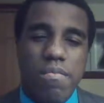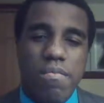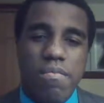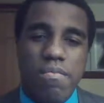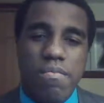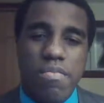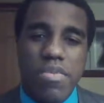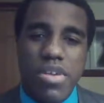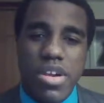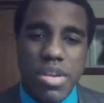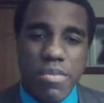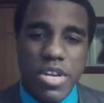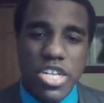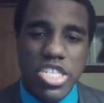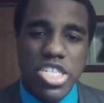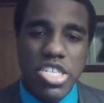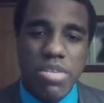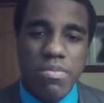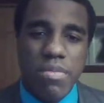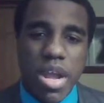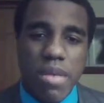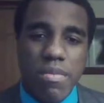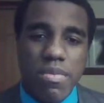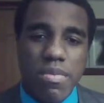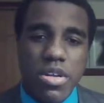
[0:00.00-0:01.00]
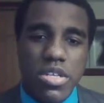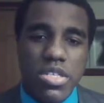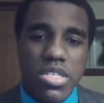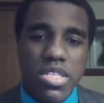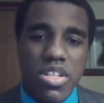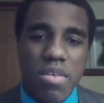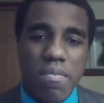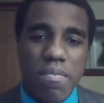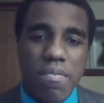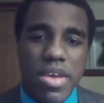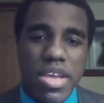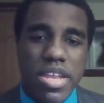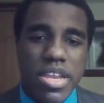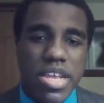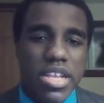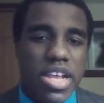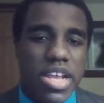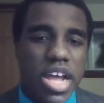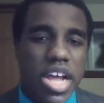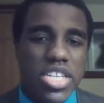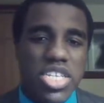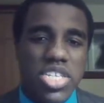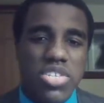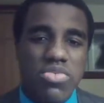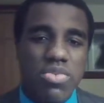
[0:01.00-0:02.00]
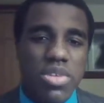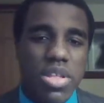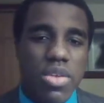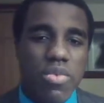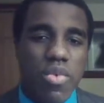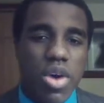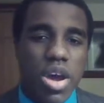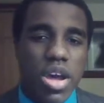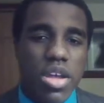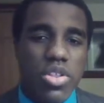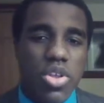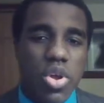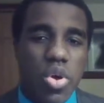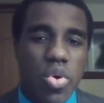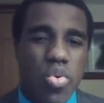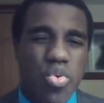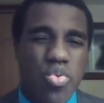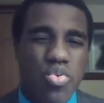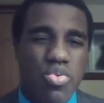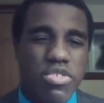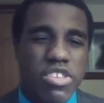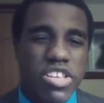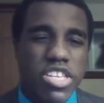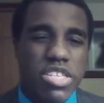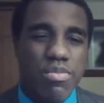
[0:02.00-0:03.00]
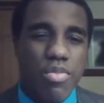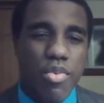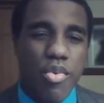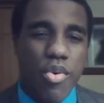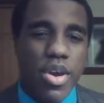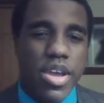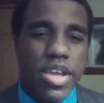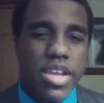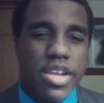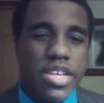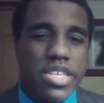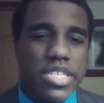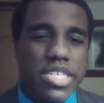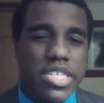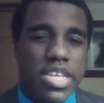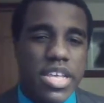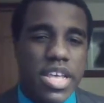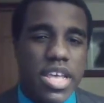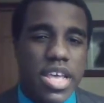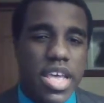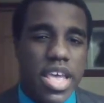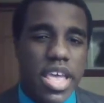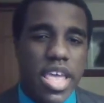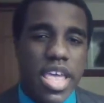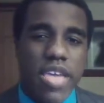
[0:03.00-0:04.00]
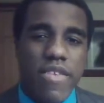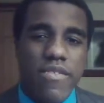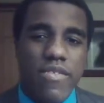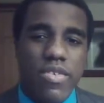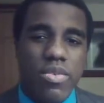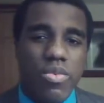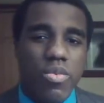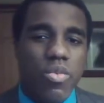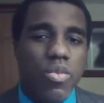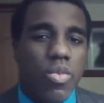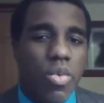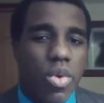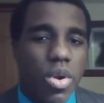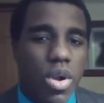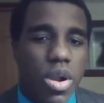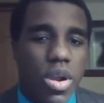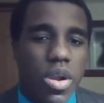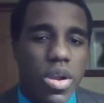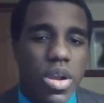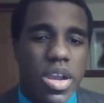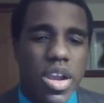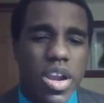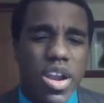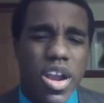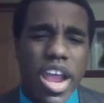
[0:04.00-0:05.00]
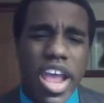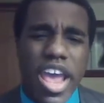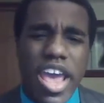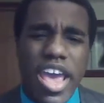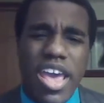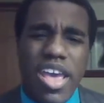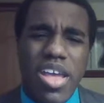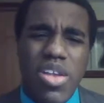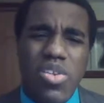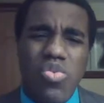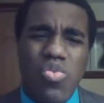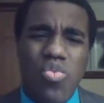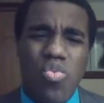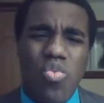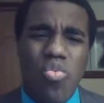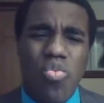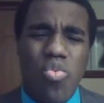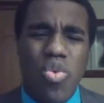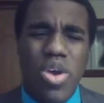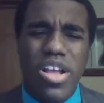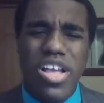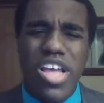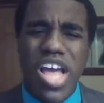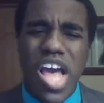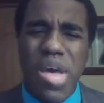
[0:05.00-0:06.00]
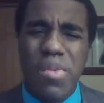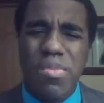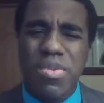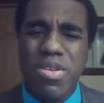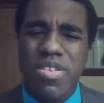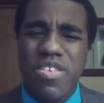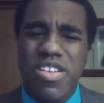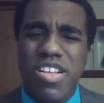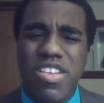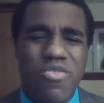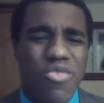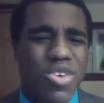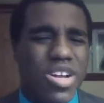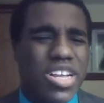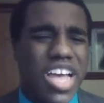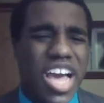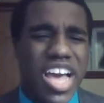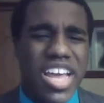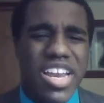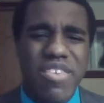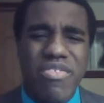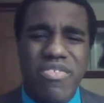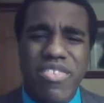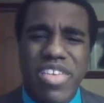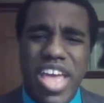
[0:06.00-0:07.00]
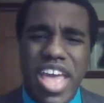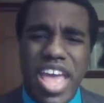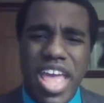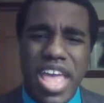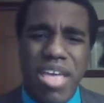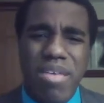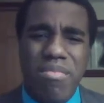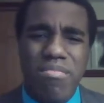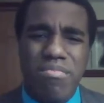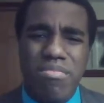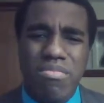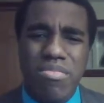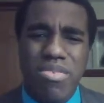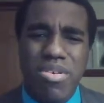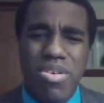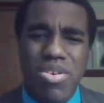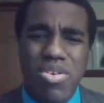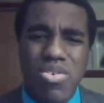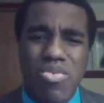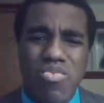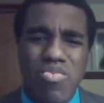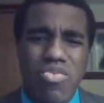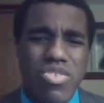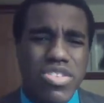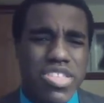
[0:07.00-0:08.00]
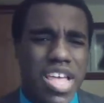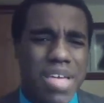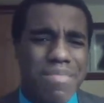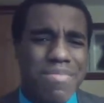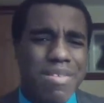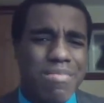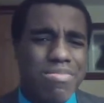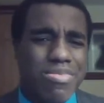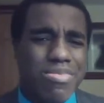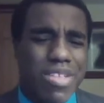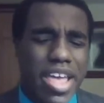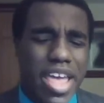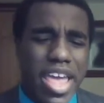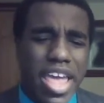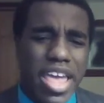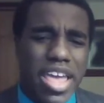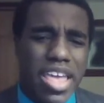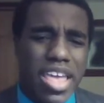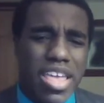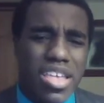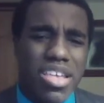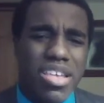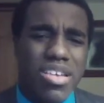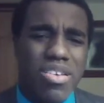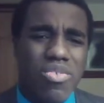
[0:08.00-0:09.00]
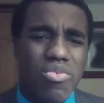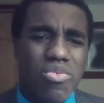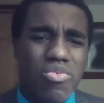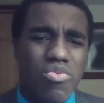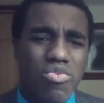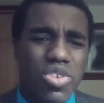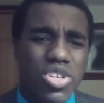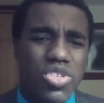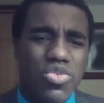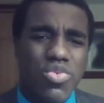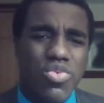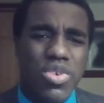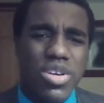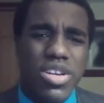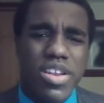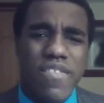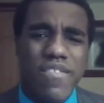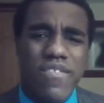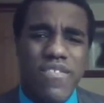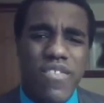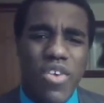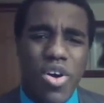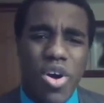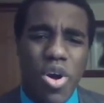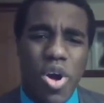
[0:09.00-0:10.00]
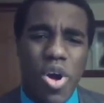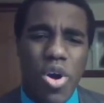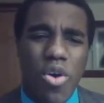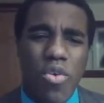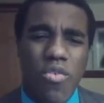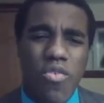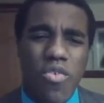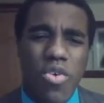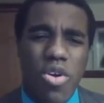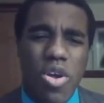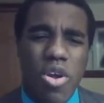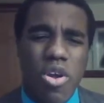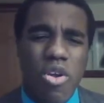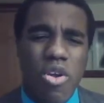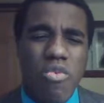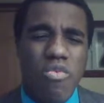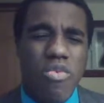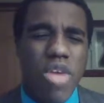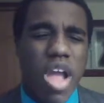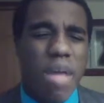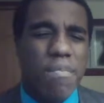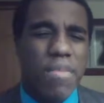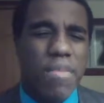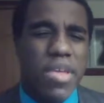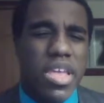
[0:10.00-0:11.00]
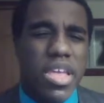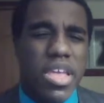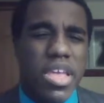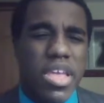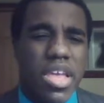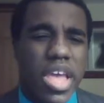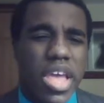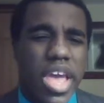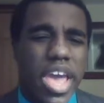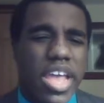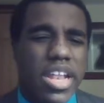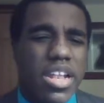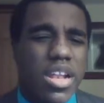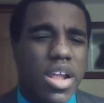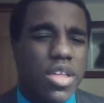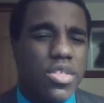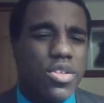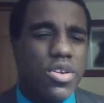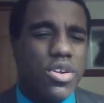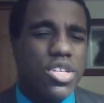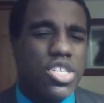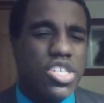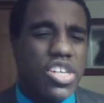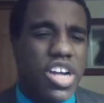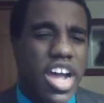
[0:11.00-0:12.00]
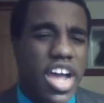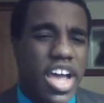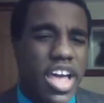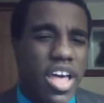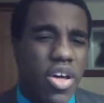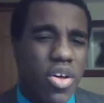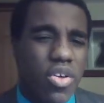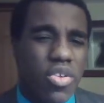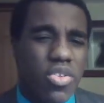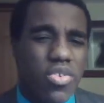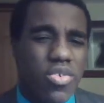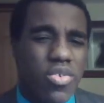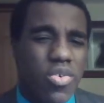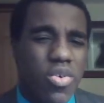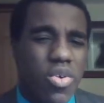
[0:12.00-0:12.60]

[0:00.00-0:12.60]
pretty much in my personal opinion, I just really want to know who these boys even were and what kind of game would they be playing, which would involve wrapping another child